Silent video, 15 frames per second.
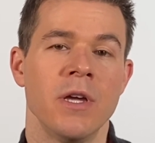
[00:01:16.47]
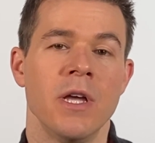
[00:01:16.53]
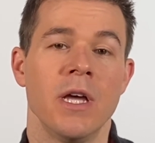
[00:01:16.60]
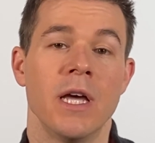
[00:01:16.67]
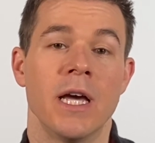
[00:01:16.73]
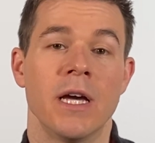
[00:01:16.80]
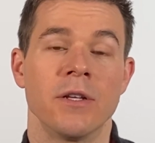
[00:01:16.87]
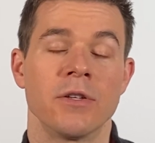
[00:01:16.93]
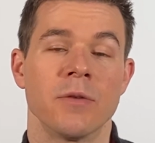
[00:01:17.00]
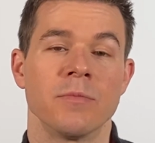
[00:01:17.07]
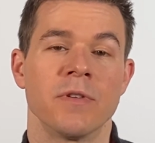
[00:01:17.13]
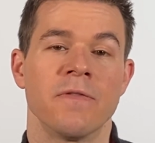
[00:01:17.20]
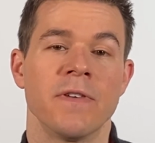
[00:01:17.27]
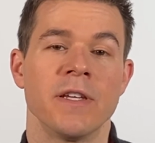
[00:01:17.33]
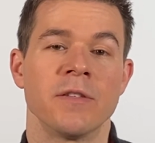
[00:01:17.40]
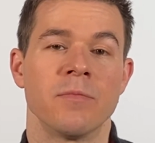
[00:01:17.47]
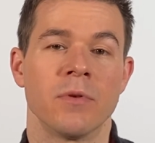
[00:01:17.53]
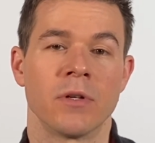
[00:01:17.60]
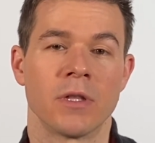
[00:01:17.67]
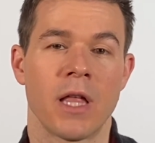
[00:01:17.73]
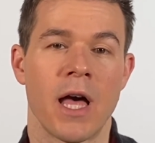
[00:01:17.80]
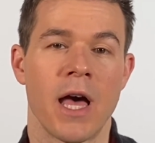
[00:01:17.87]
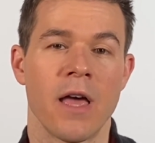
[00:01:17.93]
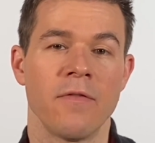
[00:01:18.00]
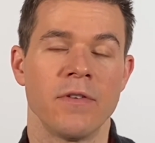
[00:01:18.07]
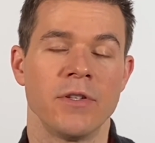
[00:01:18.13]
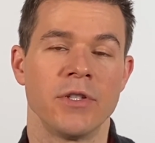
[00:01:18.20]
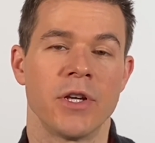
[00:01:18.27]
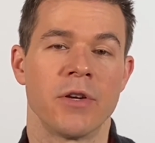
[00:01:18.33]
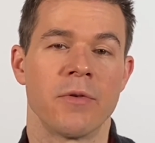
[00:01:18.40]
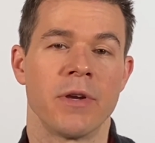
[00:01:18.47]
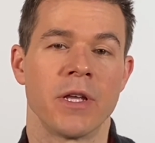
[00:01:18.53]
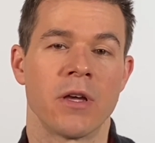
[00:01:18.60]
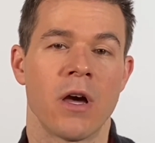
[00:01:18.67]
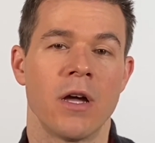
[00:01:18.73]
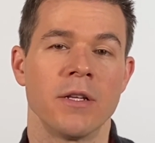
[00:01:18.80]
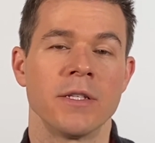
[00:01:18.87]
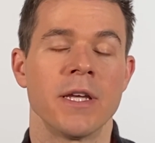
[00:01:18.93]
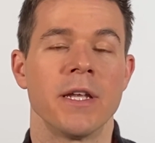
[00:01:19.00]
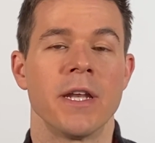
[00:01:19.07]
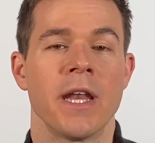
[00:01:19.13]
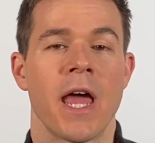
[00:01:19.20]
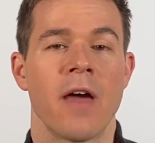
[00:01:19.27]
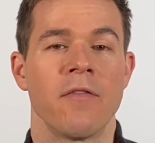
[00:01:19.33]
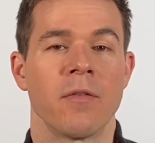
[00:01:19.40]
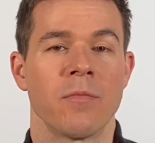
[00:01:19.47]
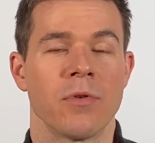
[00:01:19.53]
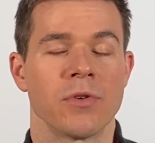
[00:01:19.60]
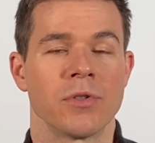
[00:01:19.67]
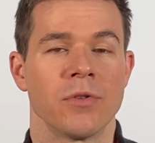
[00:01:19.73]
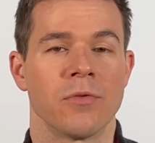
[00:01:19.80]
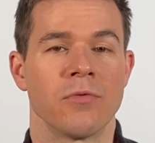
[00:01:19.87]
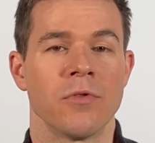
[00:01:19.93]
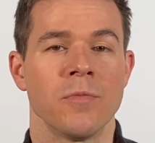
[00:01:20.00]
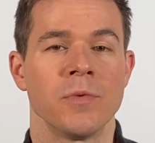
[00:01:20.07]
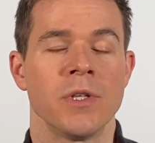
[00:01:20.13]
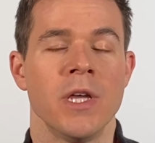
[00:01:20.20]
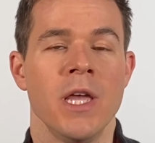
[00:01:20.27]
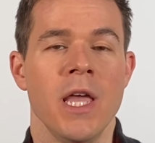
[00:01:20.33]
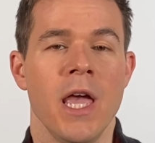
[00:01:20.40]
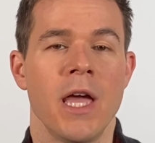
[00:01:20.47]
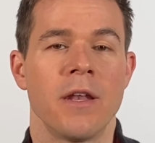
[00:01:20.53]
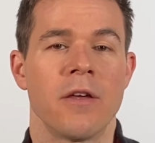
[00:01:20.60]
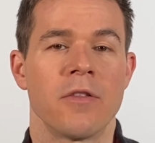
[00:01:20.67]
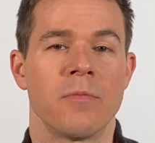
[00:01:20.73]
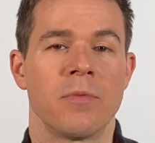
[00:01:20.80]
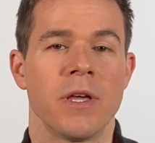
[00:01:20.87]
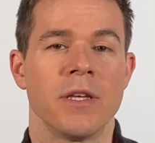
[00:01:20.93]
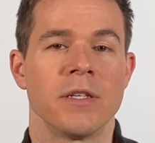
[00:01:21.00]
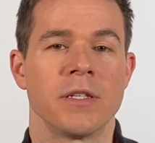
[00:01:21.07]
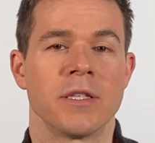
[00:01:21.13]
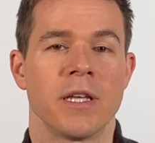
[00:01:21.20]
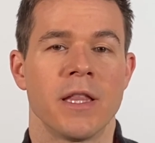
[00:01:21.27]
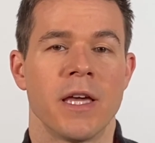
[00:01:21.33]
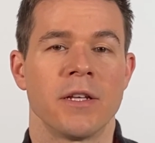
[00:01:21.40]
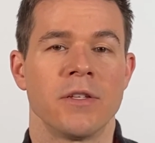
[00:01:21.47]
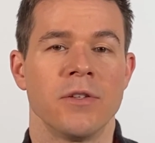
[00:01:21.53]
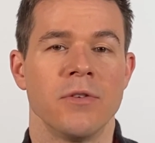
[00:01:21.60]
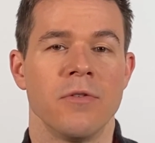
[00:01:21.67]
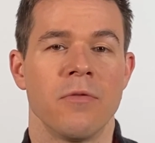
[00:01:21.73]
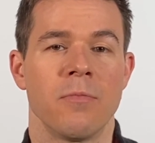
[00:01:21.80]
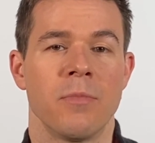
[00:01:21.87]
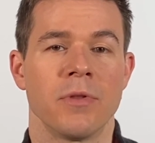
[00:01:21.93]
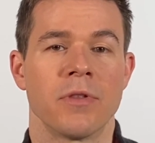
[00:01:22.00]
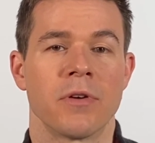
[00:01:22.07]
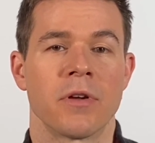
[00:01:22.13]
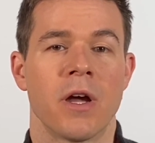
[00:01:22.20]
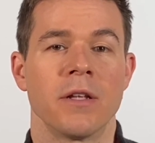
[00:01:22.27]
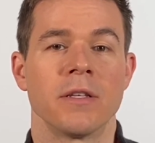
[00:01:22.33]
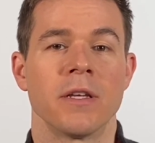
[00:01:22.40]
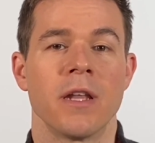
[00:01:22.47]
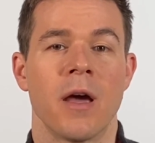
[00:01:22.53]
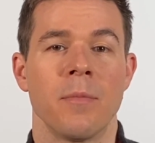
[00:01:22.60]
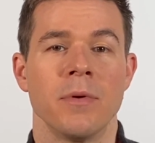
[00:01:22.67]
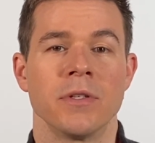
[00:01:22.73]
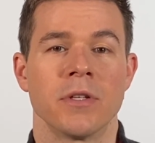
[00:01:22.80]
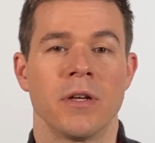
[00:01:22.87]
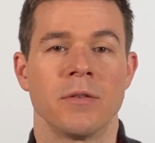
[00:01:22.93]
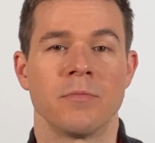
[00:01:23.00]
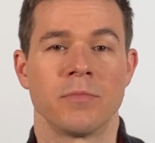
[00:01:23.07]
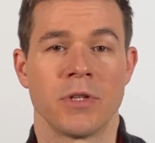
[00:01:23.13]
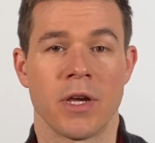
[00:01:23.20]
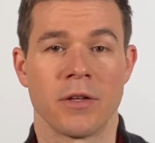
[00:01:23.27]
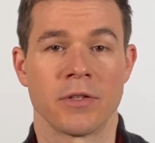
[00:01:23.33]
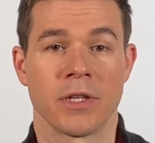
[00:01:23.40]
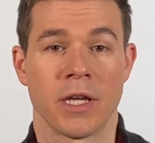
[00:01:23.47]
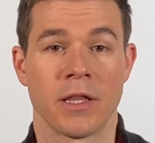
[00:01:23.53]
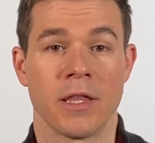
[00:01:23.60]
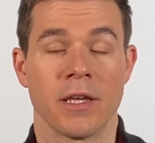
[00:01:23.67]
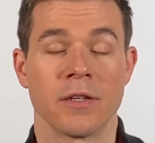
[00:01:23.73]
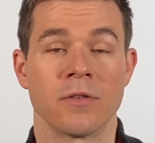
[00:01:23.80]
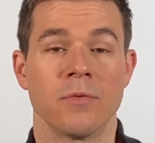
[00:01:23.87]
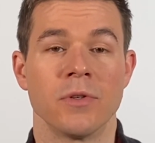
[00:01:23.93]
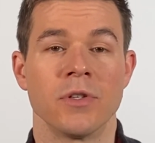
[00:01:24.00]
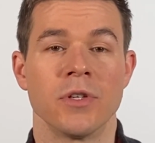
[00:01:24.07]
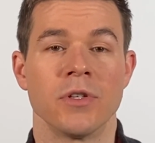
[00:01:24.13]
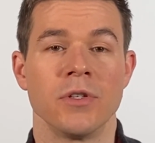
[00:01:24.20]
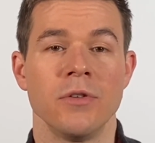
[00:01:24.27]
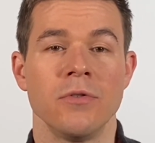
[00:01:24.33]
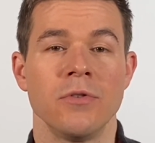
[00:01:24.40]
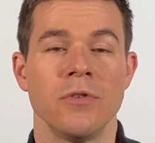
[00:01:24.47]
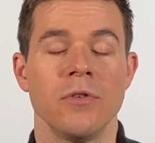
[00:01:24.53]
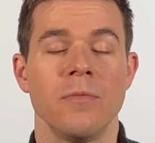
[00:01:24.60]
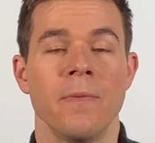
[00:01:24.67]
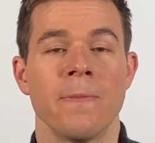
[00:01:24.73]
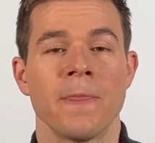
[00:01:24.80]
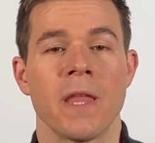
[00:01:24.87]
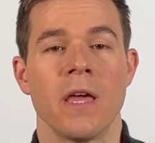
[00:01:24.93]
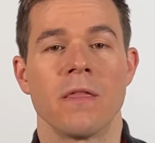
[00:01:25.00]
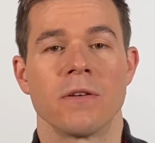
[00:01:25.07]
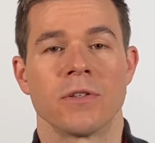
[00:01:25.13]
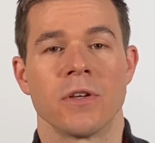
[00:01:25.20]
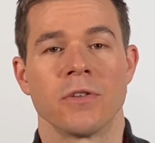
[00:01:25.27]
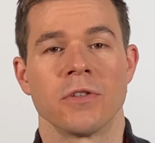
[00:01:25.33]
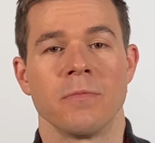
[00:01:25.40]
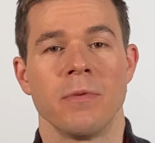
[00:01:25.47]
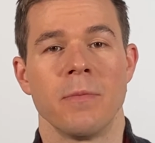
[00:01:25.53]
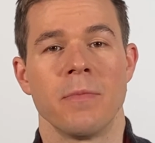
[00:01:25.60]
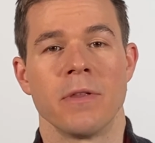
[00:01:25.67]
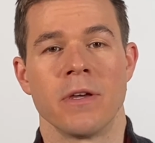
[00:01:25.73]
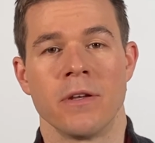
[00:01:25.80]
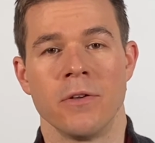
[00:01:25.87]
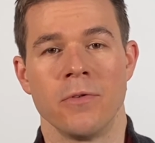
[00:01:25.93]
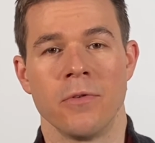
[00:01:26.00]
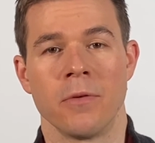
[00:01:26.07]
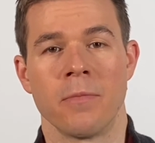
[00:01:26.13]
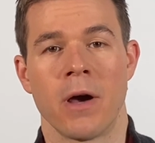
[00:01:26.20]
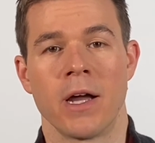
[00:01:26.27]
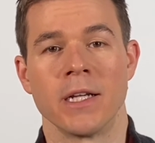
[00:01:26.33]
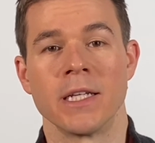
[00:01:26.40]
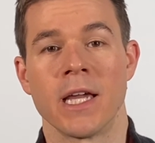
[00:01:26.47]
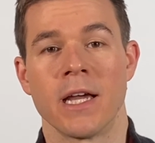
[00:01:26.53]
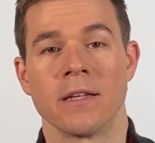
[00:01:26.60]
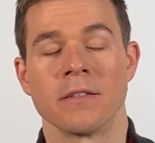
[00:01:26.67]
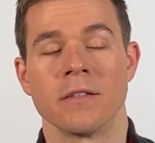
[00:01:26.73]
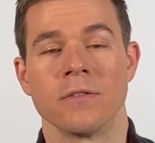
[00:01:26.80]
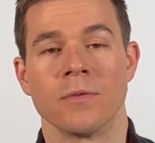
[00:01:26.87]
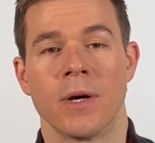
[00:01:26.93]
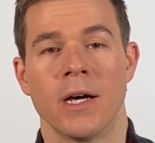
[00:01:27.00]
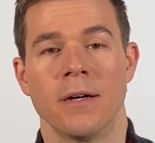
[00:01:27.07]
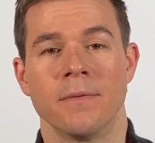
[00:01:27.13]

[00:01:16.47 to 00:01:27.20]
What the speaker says: in terms of Facebook Live and generating content and having personal groups. And other places they like to put their content up is on channels like this, which is YouTube. And there's also people that are doing podcasts as well.